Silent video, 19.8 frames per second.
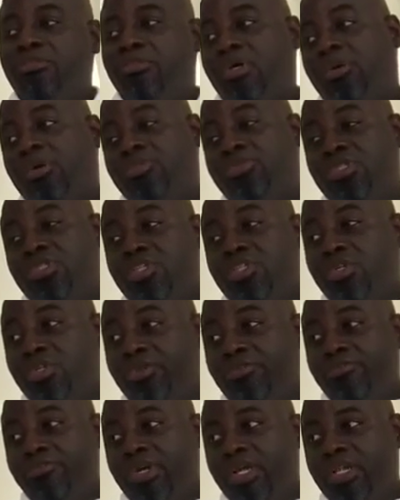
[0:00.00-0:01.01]
appreciation
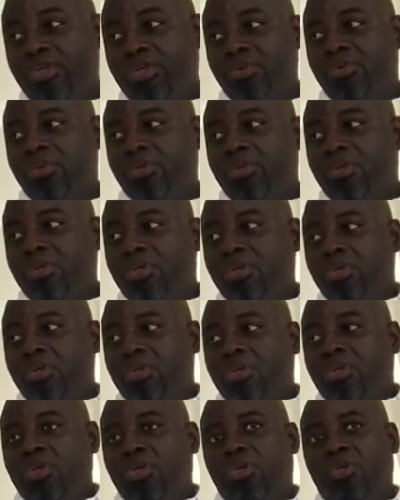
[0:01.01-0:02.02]
in value,
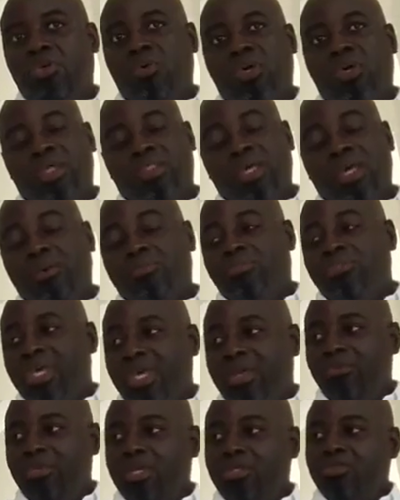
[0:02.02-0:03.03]
you know, and that
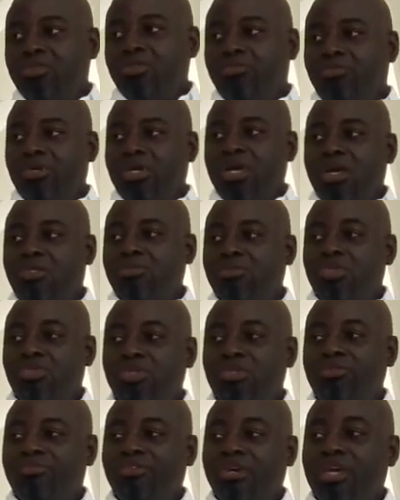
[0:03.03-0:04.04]
payment of a house
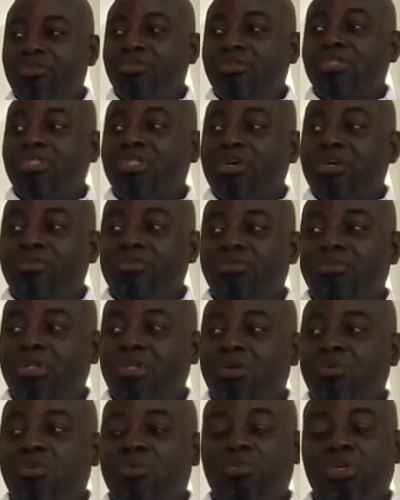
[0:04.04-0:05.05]
between 5 to 7
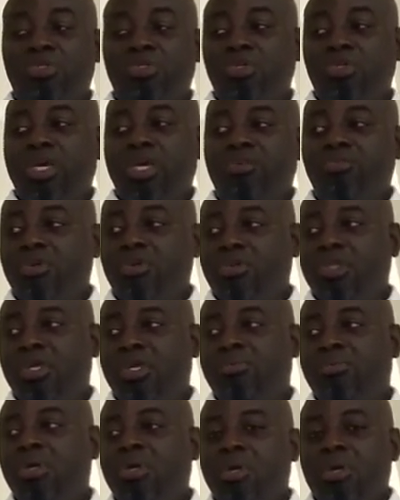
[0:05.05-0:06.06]
million won't be too heavy on
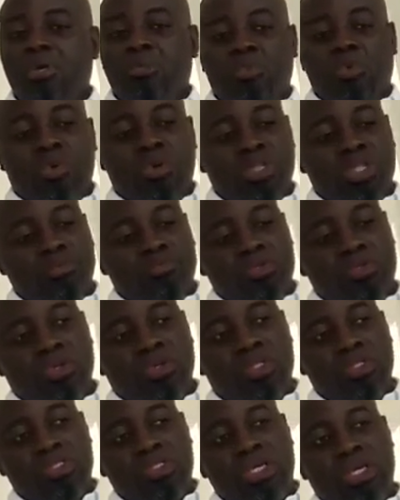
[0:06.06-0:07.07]
them. But what they've
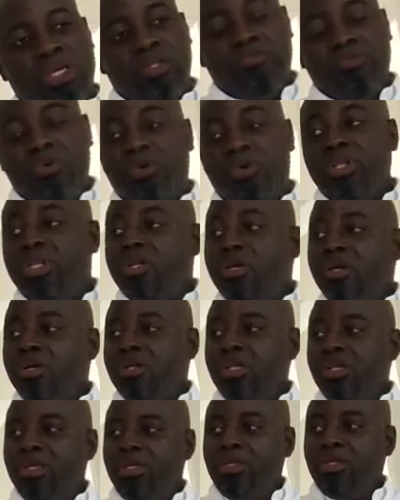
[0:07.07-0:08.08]
done is that they've gone in
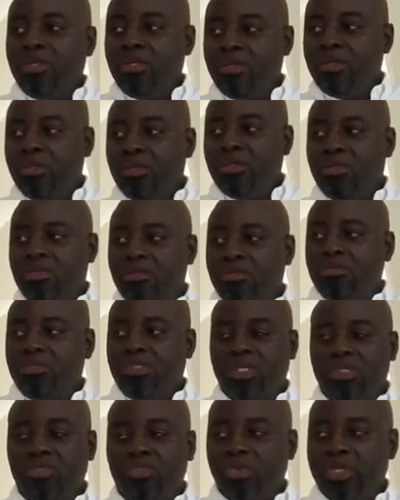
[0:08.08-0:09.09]
early,
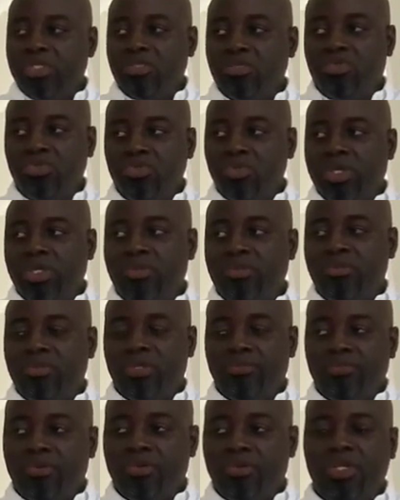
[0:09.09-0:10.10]
say 22, 23,
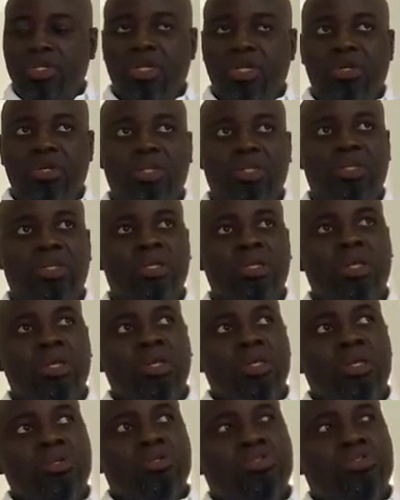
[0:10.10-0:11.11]
they've gone in early,
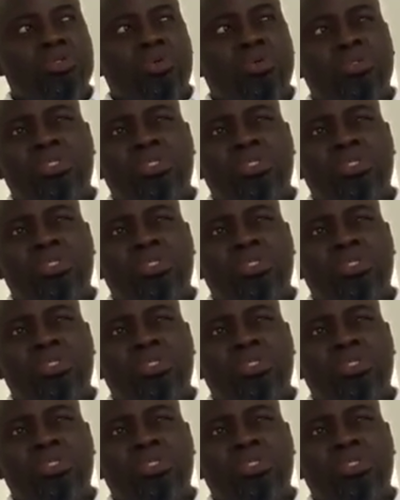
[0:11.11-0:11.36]
so